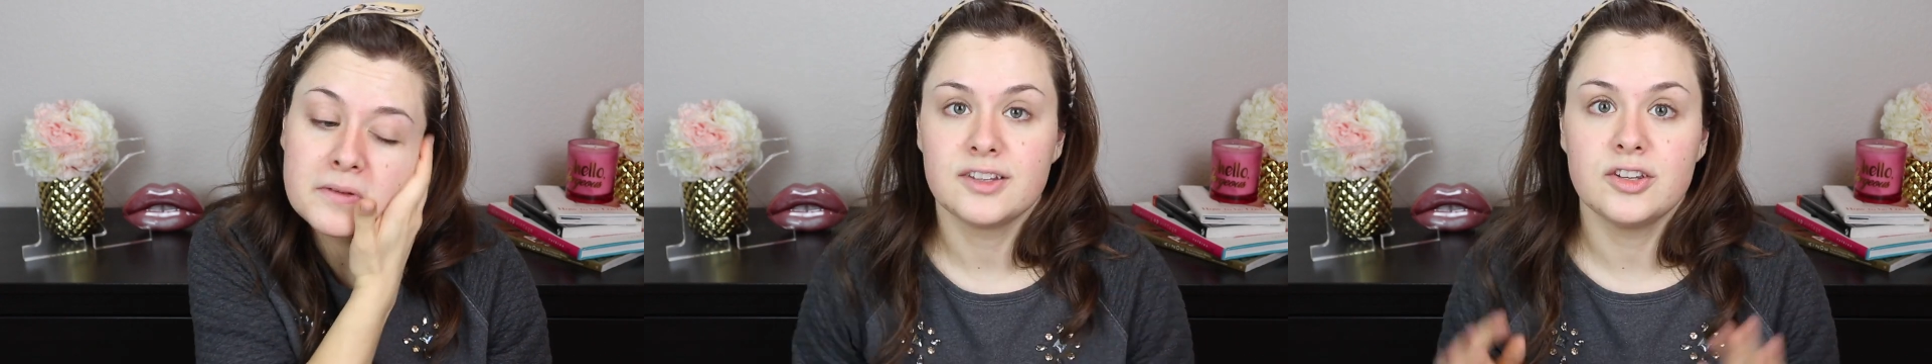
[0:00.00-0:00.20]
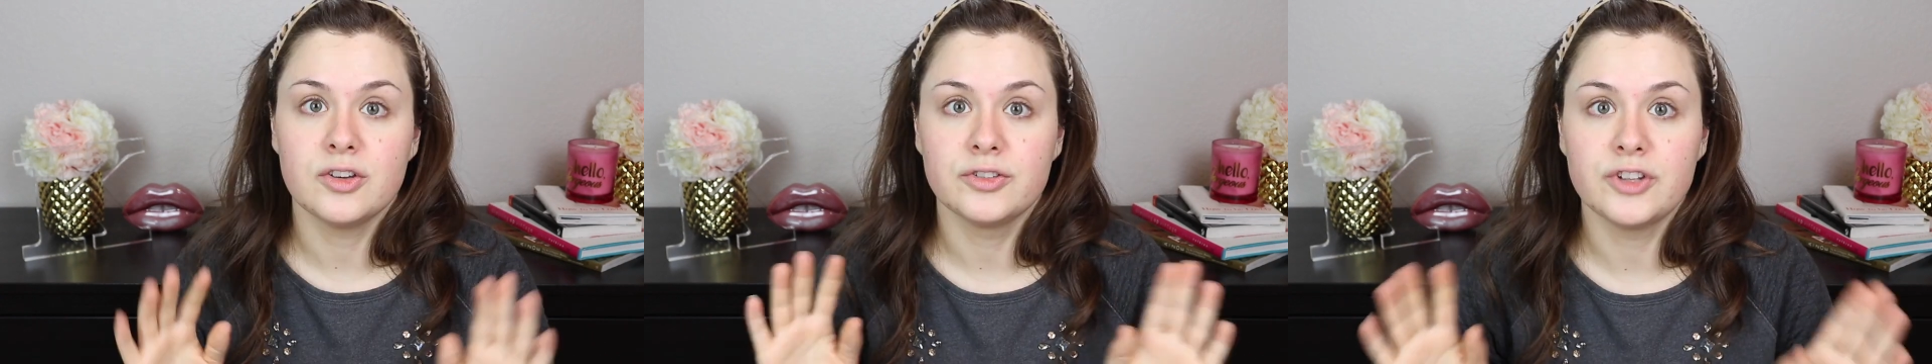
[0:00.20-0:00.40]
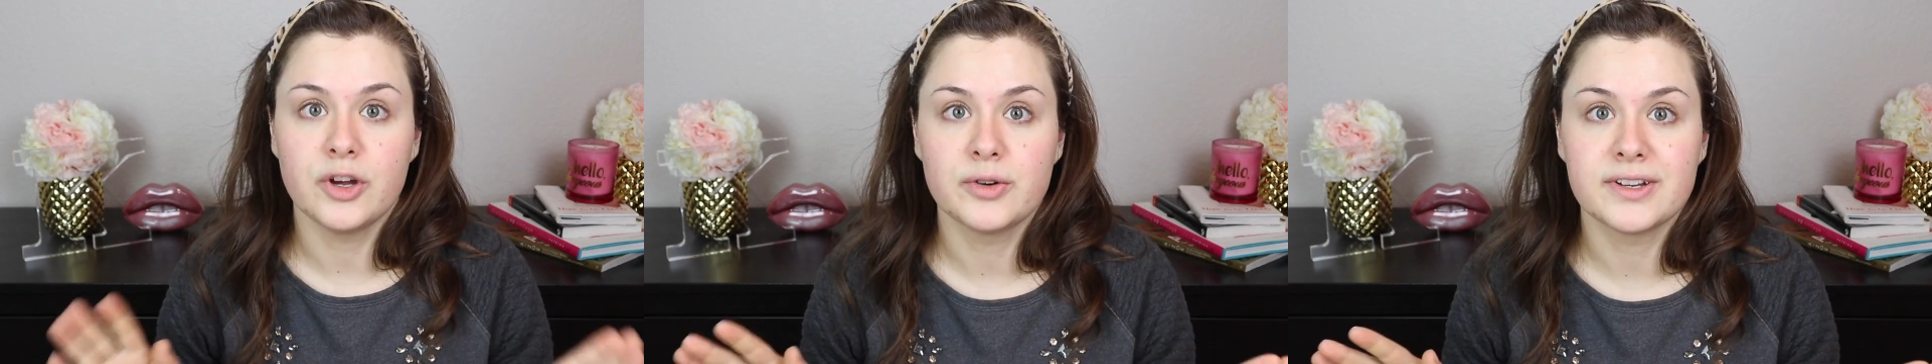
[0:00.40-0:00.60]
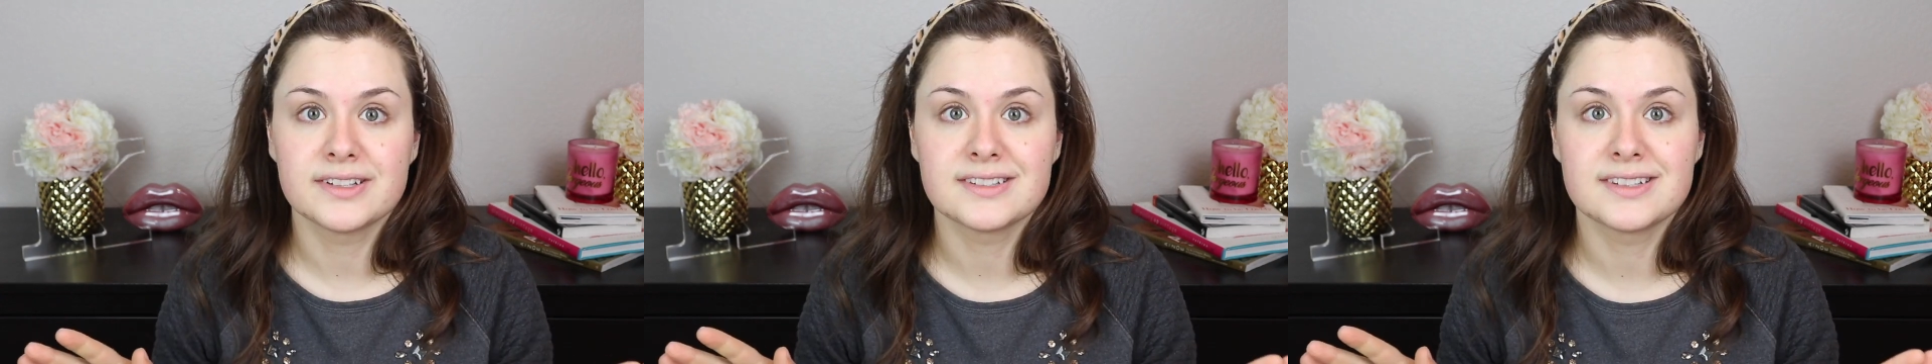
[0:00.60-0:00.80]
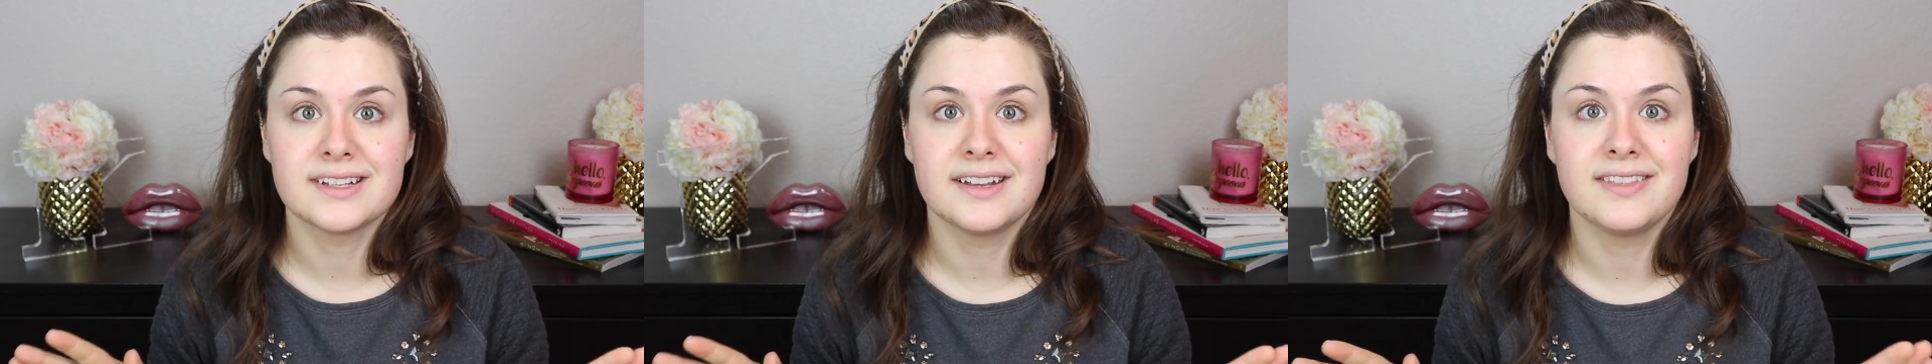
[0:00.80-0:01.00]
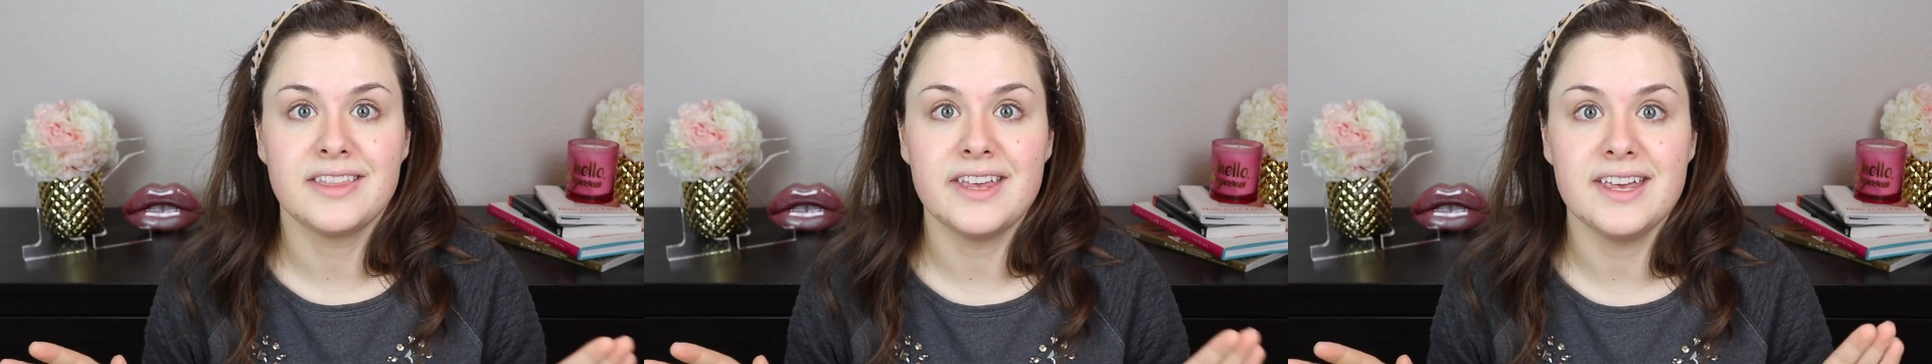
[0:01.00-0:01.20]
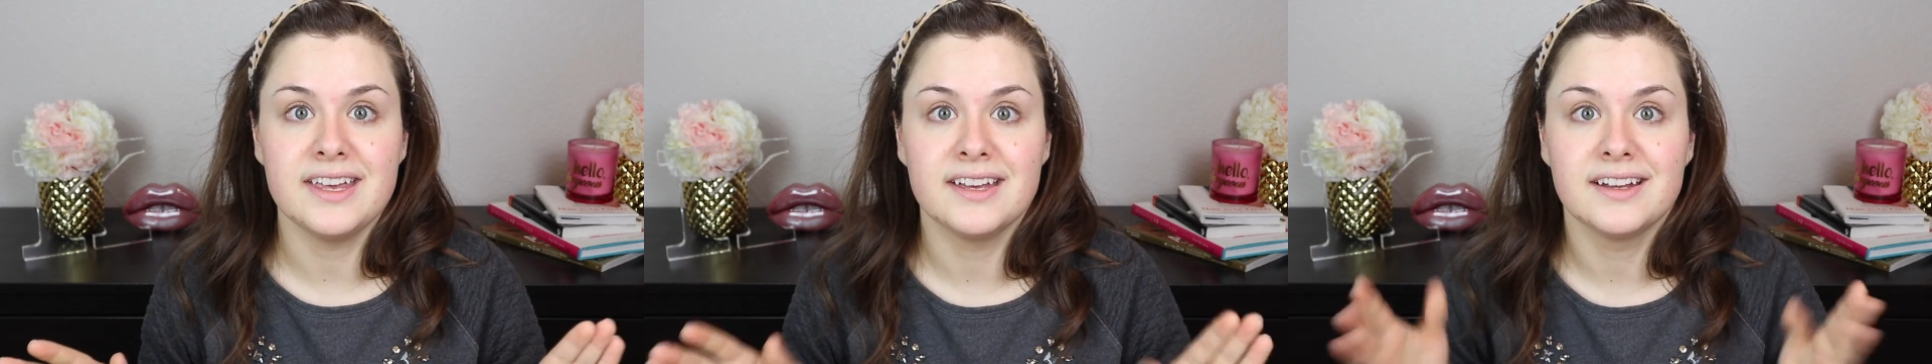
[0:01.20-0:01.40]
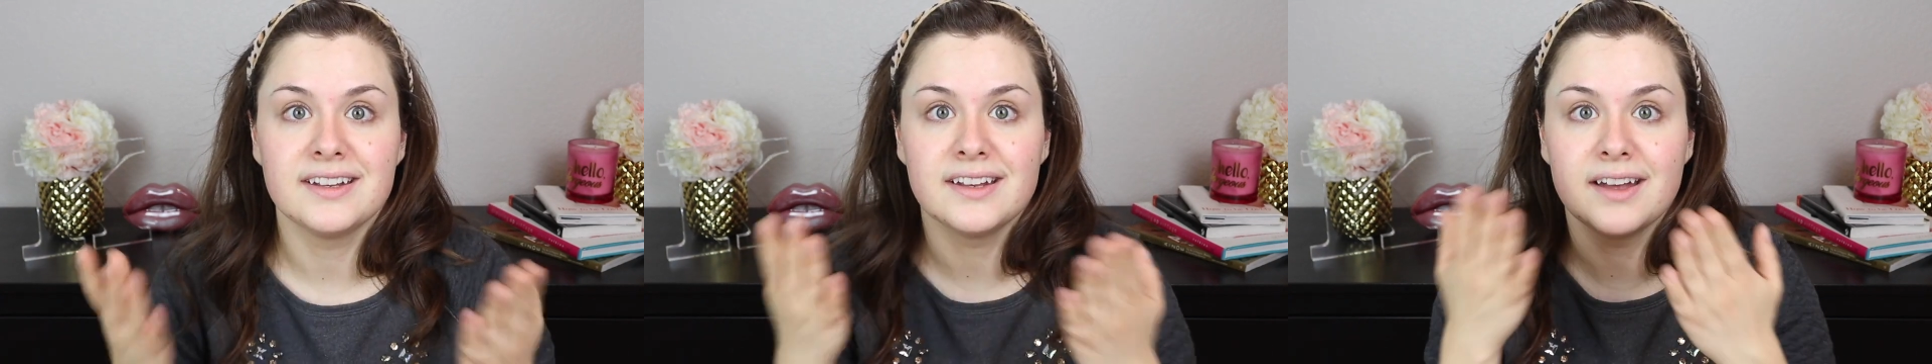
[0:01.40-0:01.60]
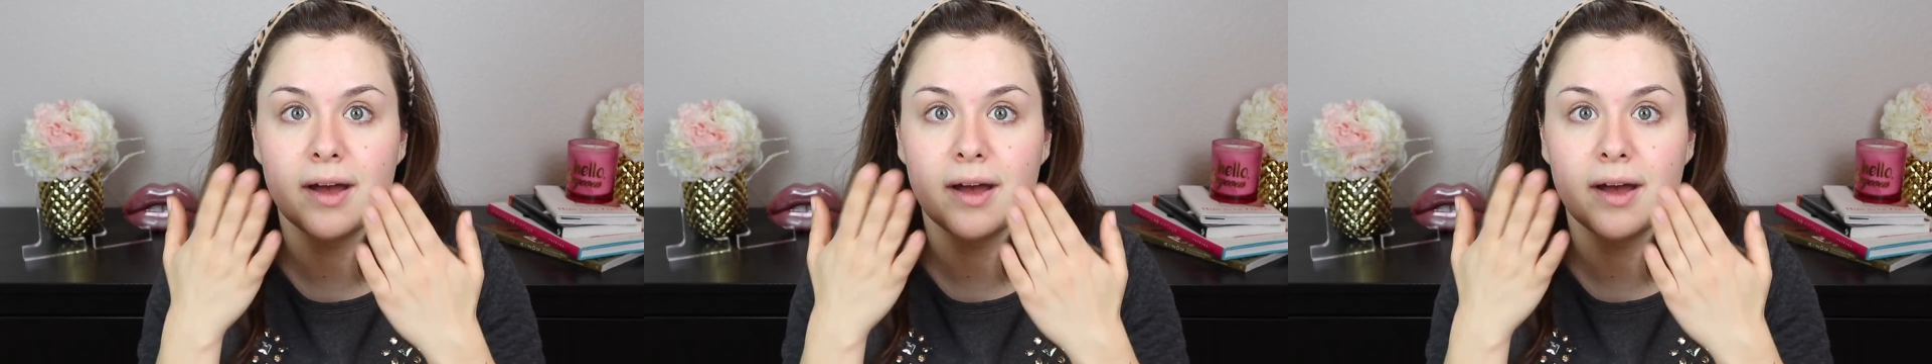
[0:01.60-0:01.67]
you'll notice the